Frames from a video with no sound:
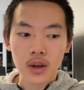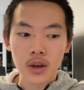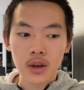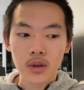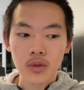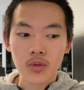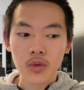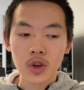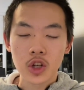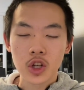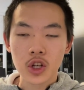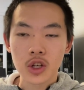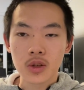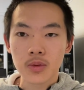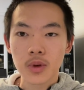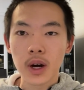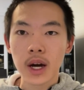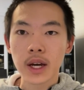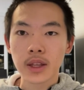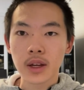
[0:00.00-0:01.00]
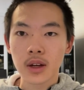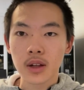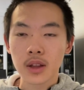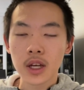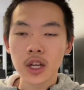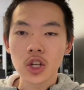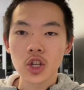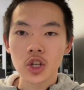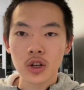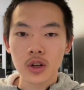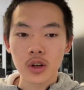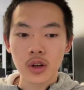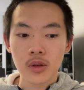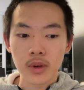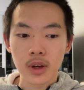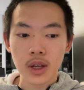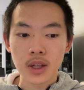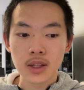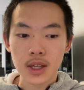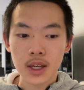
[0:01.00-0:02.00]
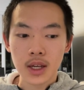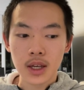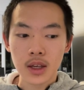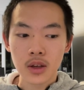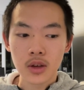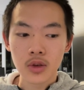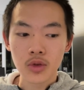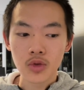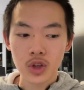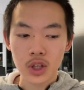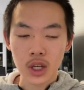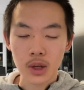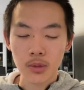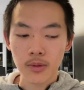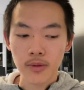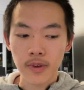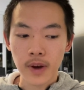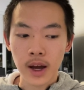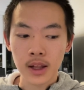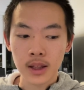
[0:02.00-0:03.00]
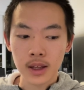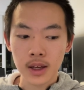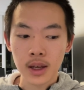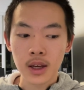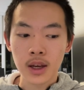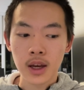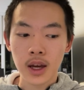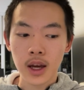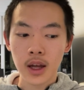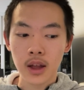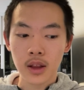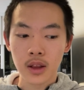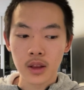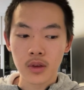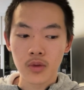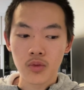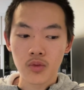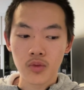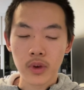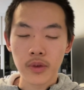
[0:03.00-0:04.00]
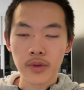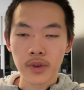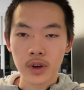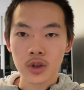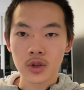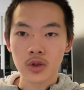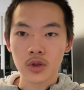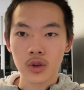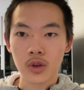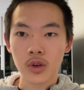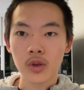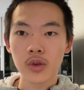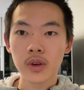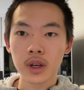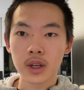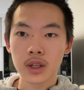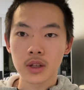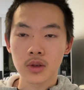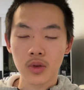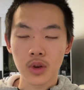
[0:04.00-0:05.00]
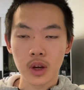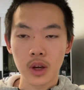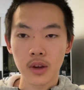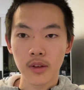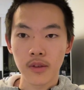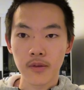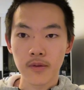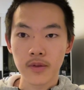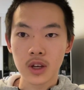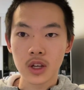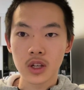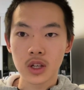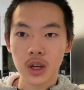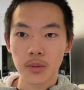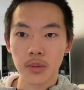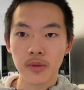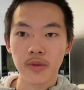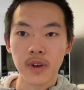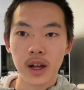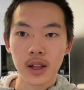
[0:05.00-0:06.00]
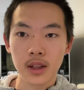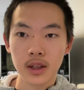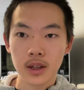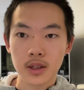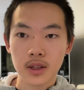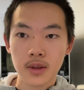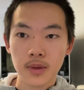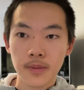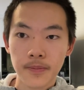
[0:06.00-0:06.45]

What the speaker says: which is why the glacier creates a U-shaped valley, and rivers or creeks create V-shaped valleys.